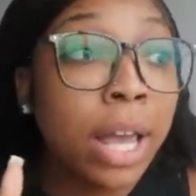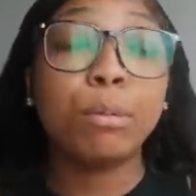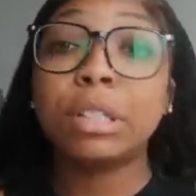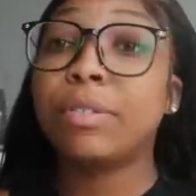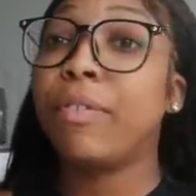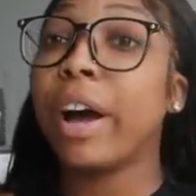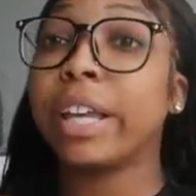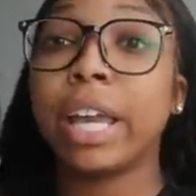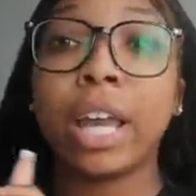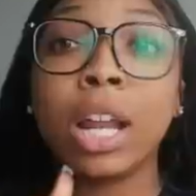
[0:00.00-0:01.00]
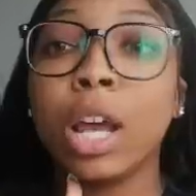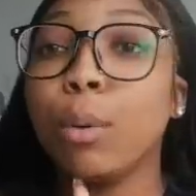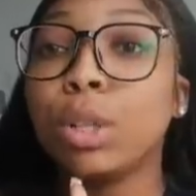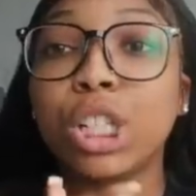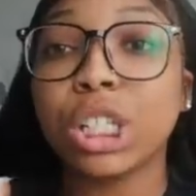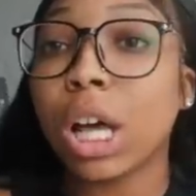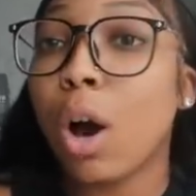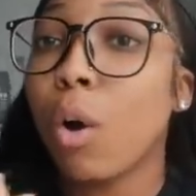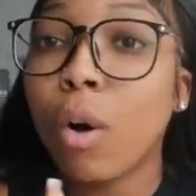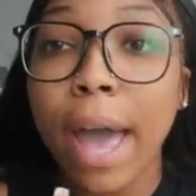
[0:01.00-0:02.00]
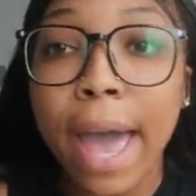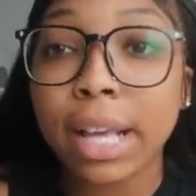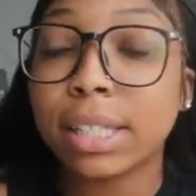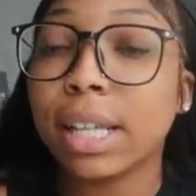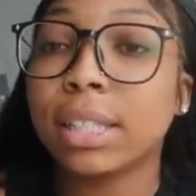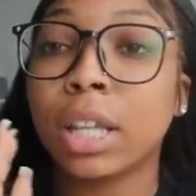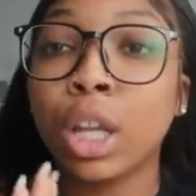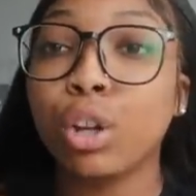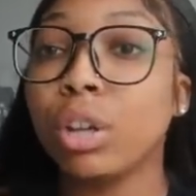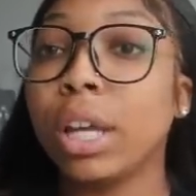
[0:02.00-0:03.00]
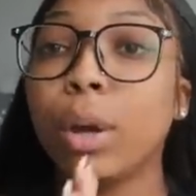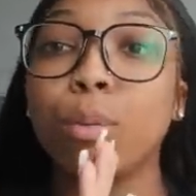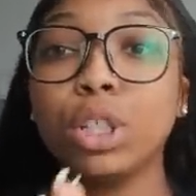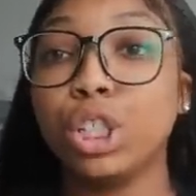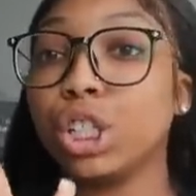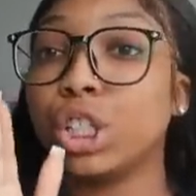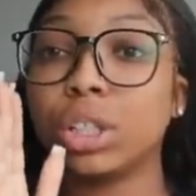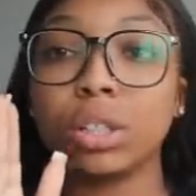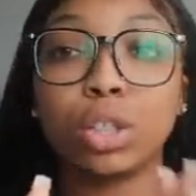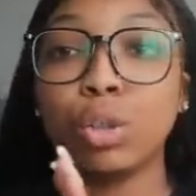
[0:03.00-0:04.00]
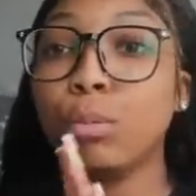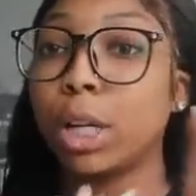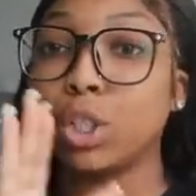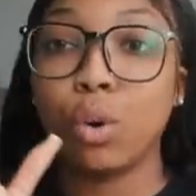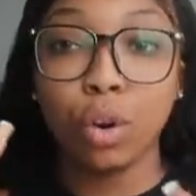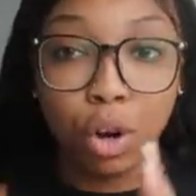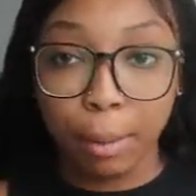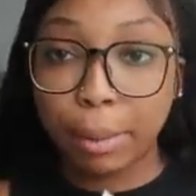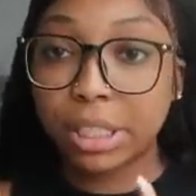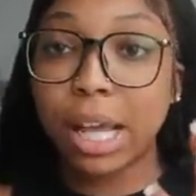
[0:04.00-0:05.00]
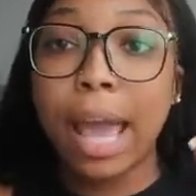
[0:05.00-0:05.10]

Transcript: It was fucking, it was just a whole ass, it's literally, it was just too much going on, bitch.